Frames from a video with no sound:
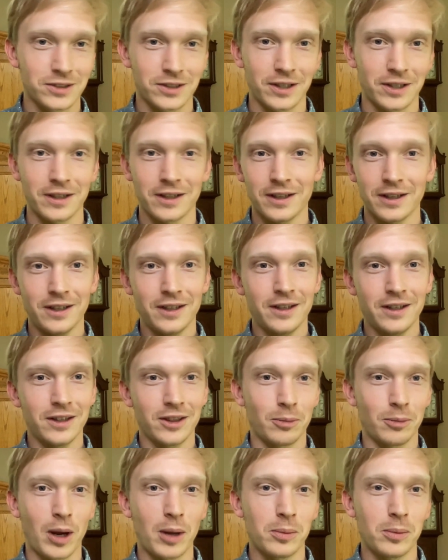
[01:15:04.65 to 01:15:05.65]
It's like
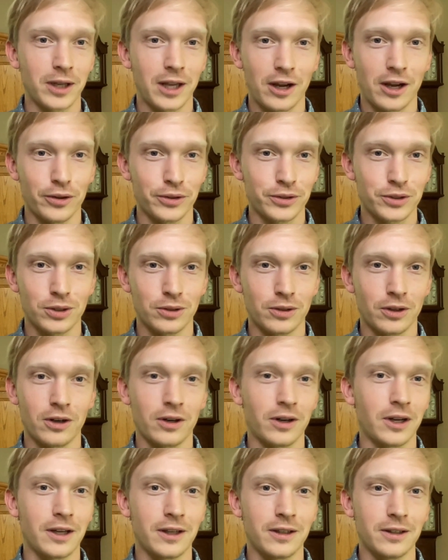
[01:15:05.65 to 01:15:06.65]
the public health should,
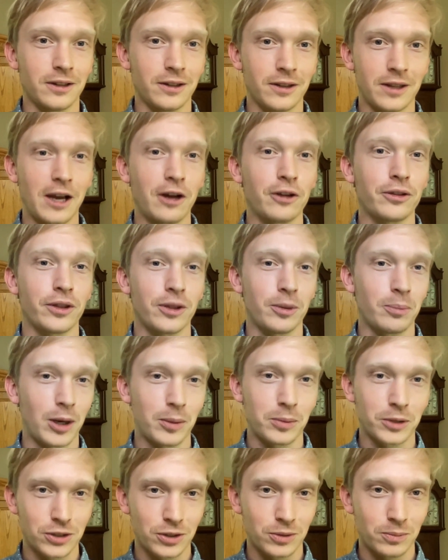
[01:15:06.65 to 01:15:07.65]
or uh, the health of the
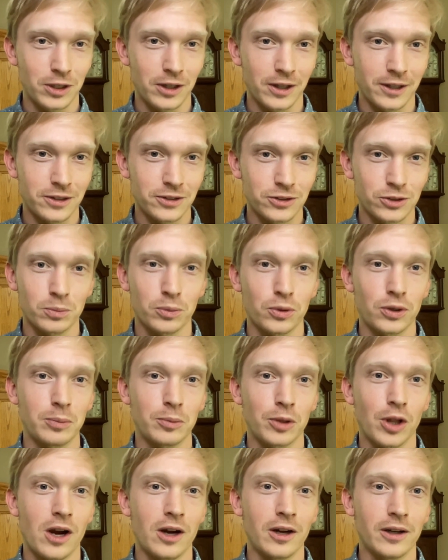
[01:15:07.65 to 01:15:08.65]
public should be like the
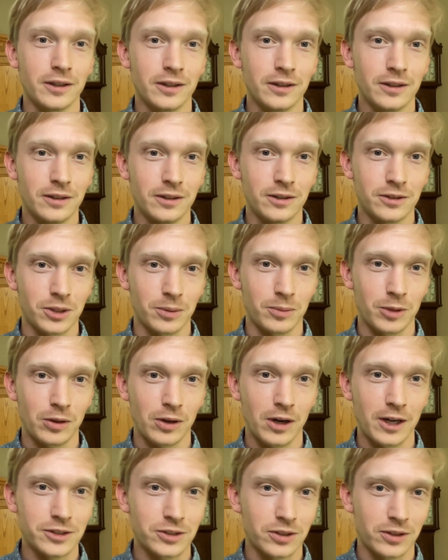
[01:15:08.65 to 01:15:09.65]
supreme law, or something, right?